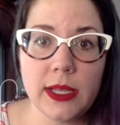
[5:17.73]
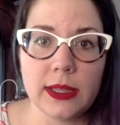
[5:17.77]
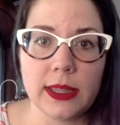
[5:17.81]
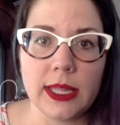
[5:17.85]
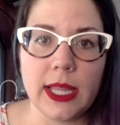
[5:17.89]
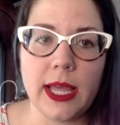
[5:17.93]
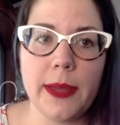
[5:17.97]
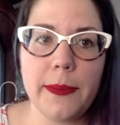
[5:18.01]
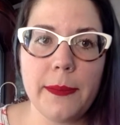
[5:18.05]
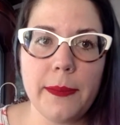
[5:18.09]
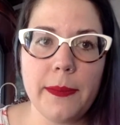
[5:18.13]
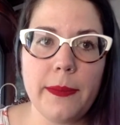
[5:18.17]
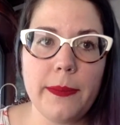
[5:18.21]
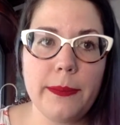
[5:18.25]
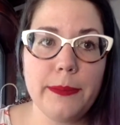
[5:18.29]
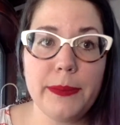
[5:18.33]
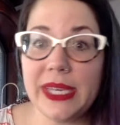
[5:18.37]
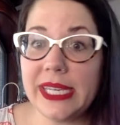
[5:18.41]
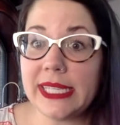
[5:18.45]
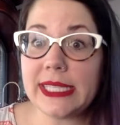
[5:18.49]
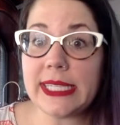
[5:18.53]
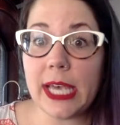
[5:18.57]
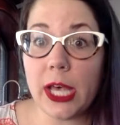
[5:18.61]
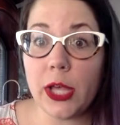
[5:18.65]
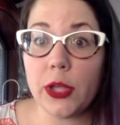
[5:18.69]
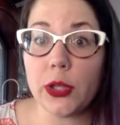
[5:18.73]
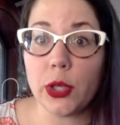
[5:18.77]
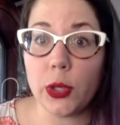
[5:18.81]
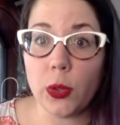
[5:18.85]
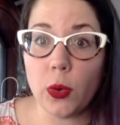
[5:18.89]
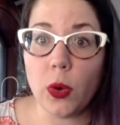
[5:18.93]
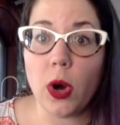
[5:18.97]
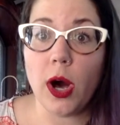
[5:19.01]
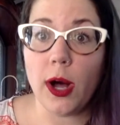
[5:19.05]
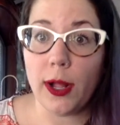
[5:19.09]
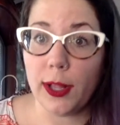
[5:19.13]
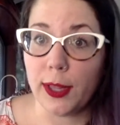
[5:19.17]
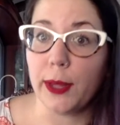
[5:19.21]
Let me tell
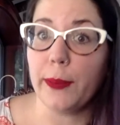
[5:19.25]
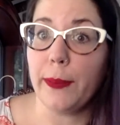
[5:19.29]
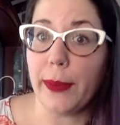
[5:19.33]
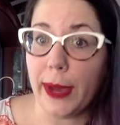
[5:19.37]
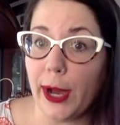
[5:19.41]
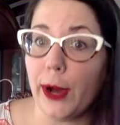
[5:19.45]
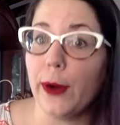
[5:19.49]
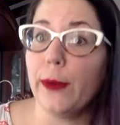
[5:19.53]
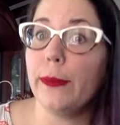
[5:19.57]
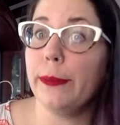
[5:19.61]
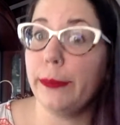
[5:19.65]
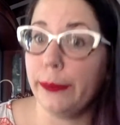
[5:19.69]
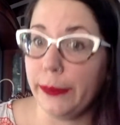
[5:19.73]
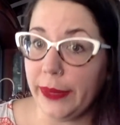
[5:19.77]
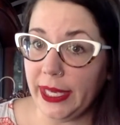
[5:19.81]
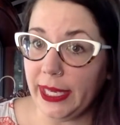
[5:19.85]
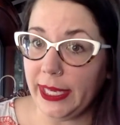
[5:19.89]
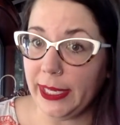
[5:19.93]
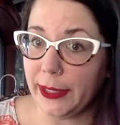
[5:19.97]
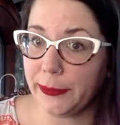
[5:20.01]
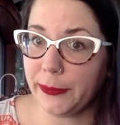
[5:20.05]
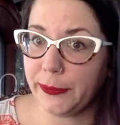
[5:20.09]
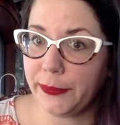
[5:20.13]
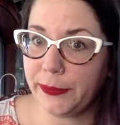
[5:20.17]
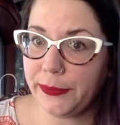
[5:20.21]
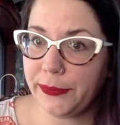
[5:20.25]
you all about me.